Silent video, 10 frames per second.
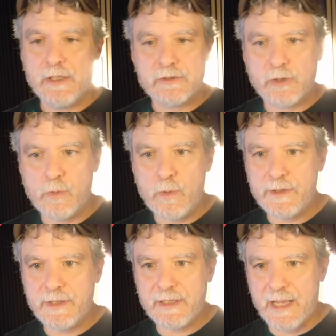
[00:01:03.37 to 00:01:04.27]
So one
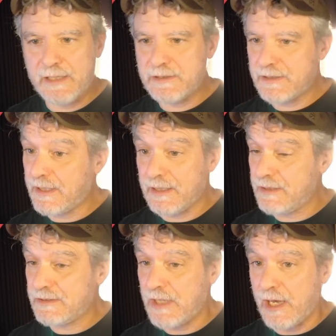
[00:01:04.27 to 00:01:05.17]
thing AgentKit
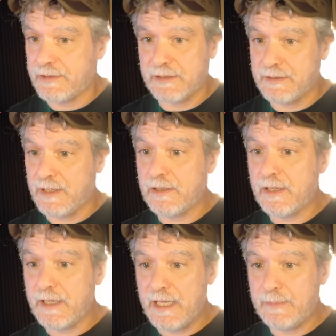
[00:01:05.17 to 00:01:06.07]
is not, and they're
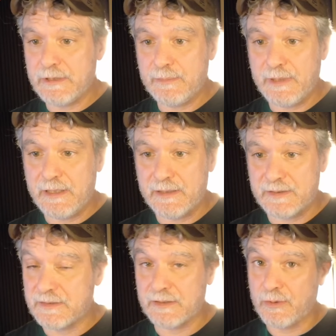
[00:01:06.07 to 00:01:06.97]
not aiming to be this,
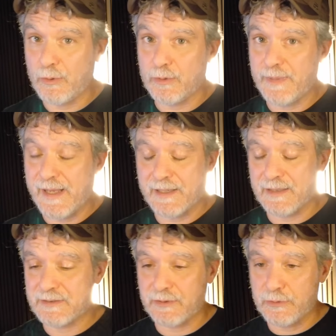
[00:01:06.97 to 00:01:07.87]
is a total
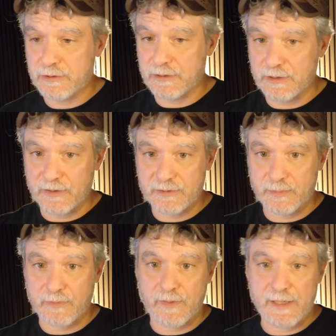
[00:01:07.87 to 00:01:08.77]
backend solution. It doesn't
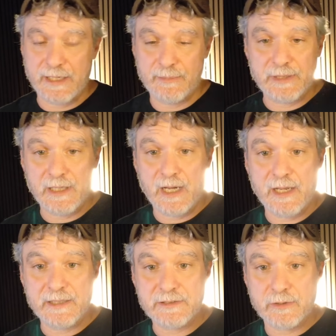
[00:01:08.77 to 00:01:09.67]
provide A P I
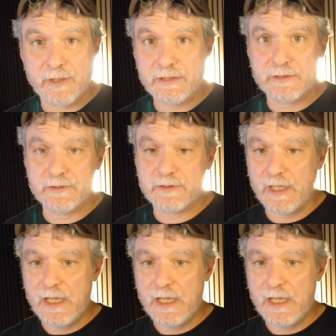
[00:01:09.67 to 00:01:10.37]
integrations.